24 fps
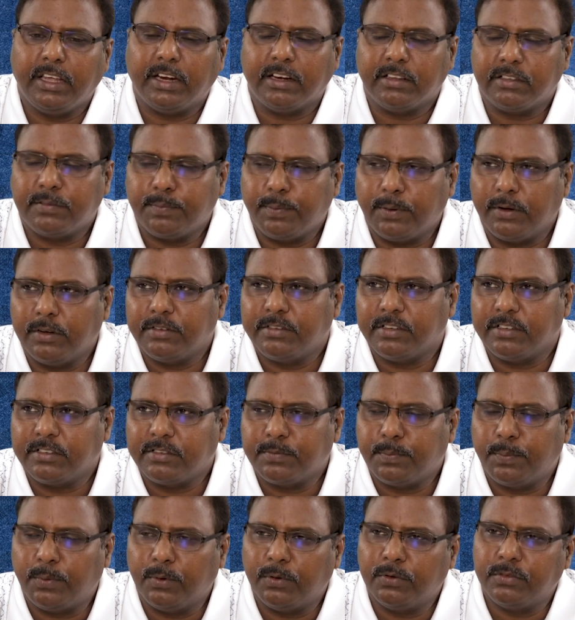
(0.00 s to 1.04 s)
responses
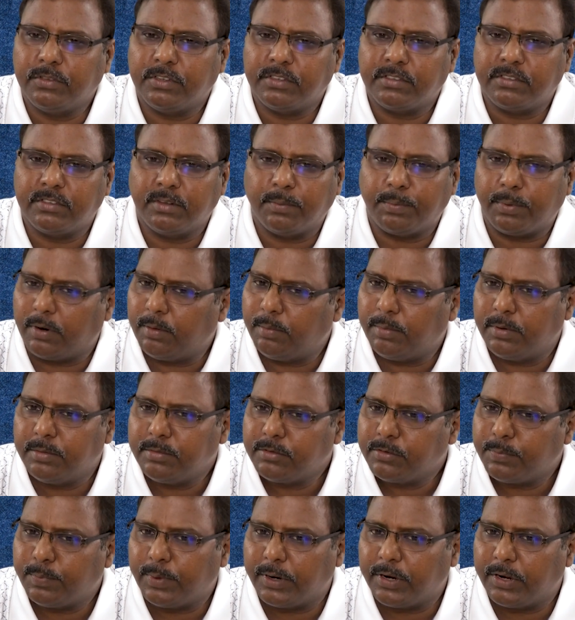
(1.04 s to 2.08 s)
poses the
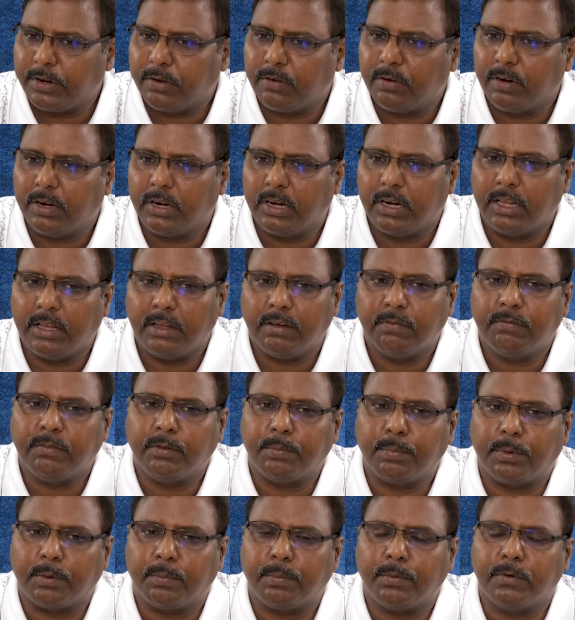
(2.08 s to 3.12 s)
problems, particularly if the
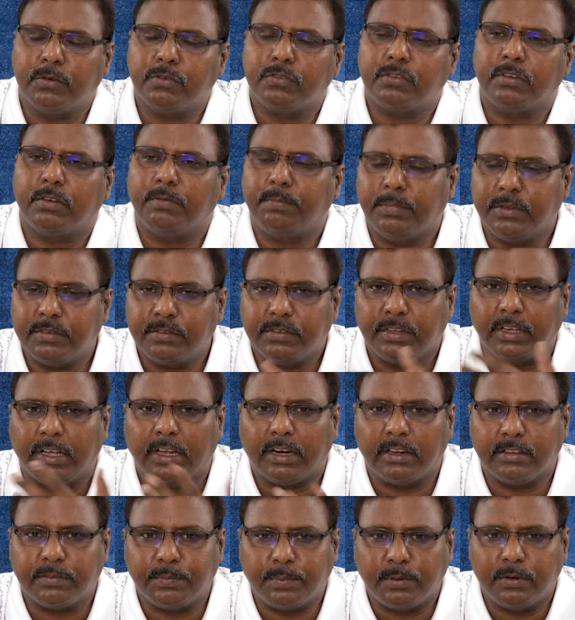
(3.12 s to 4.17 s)
proportion of missing
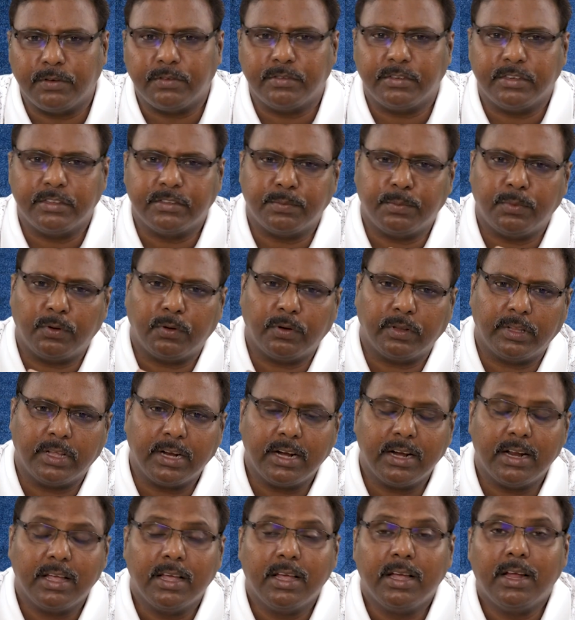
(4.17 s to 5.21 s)
response is more
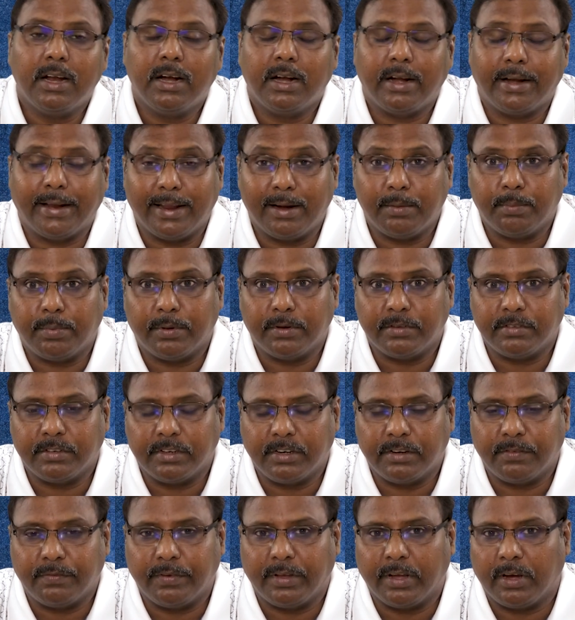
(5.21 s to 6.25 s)
than
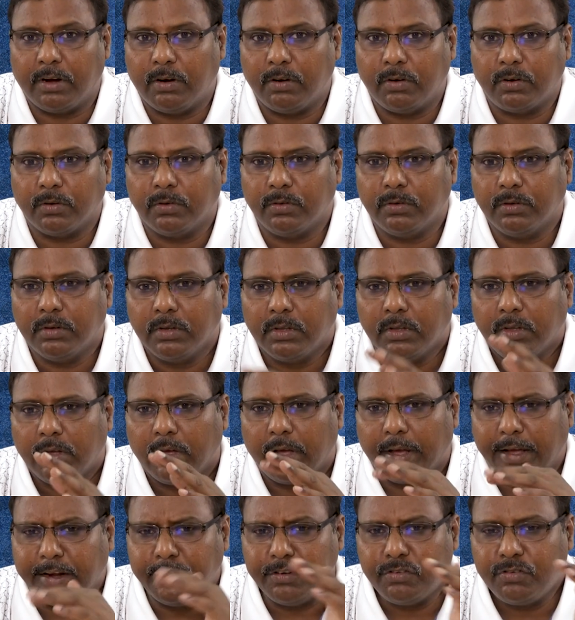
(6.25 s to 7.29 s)
10%. We have to
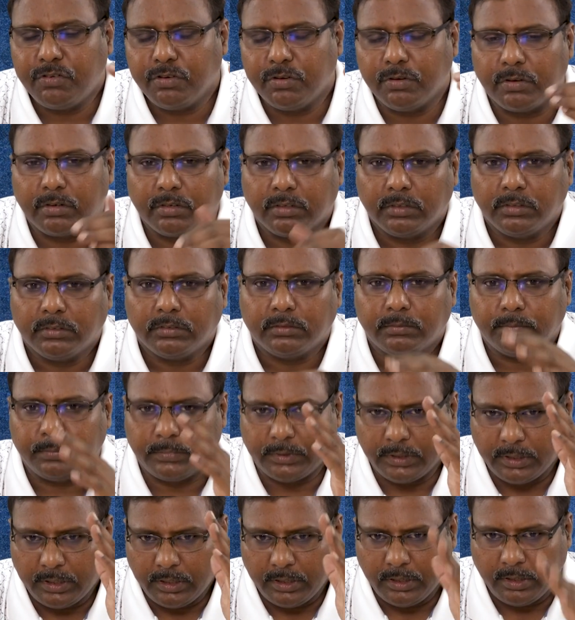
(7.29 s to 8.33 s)
ensure
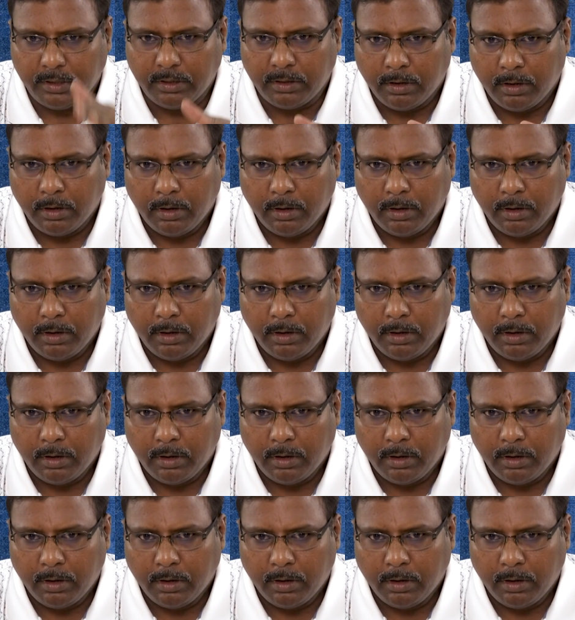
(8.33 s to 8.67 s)
the